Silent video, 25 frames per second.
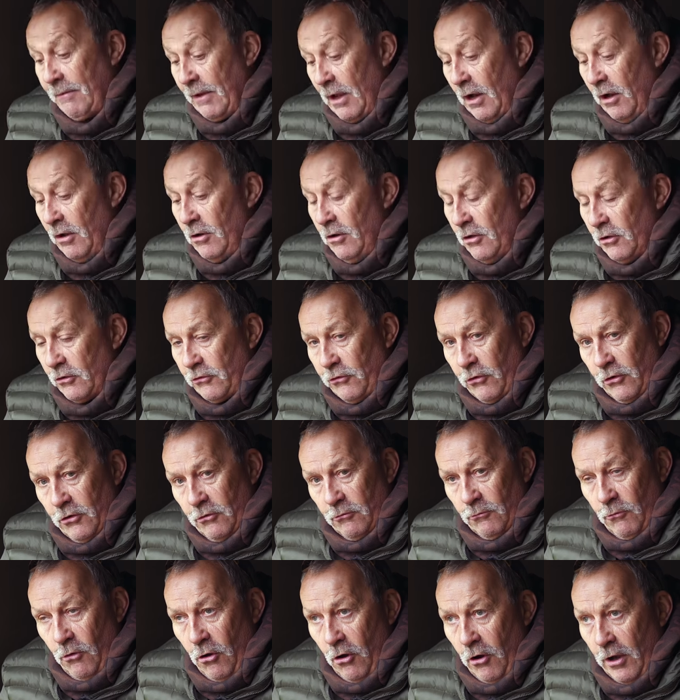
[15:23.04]
of it I looked to
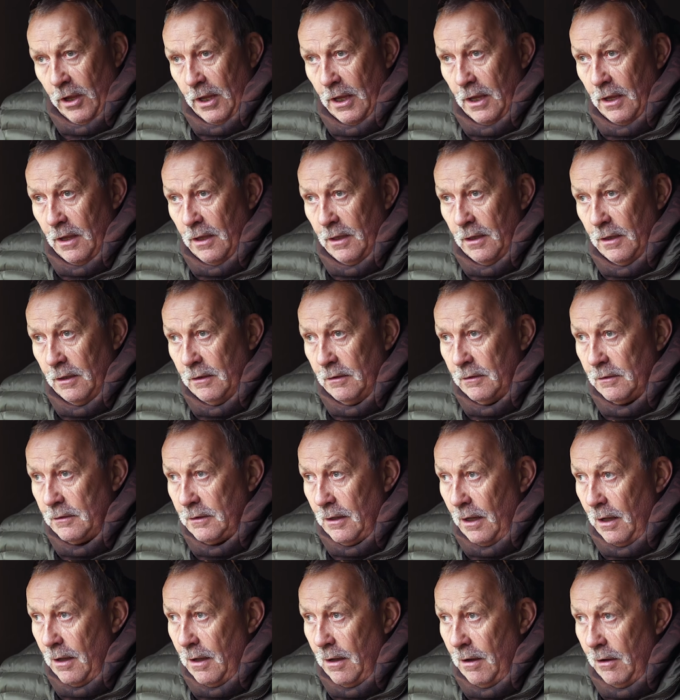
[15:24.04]
the right, and
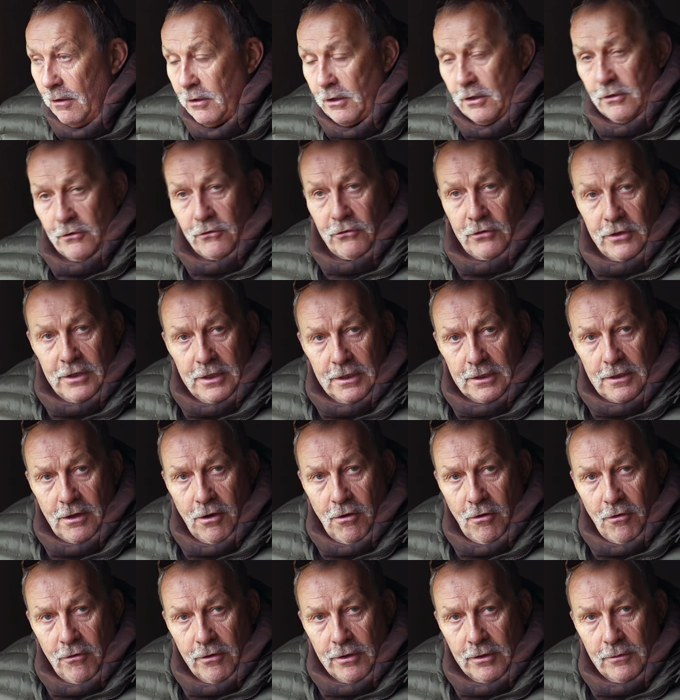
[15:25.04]
uh, I could see a
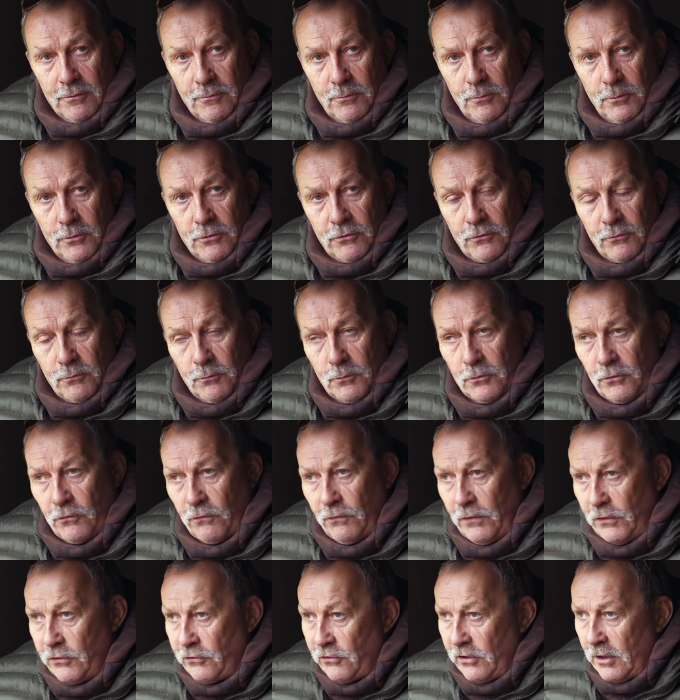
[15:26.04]
guy was was
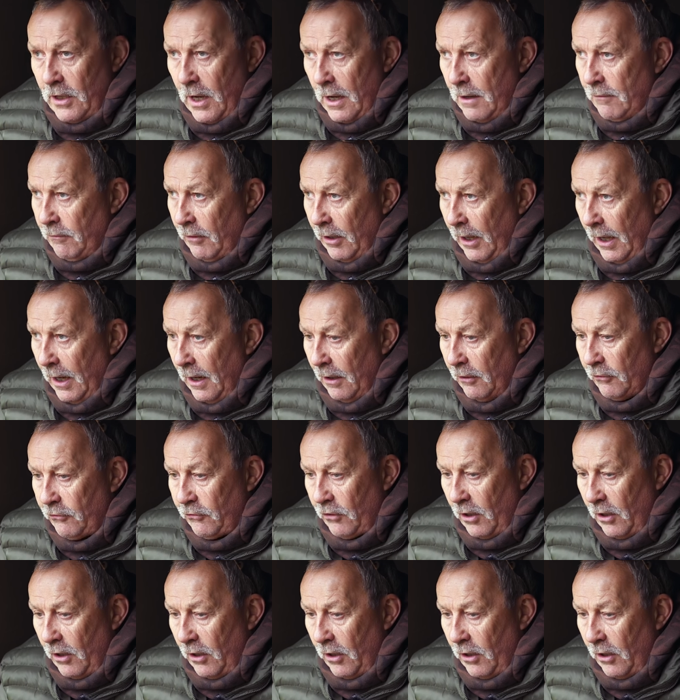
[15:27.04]
fishing over there.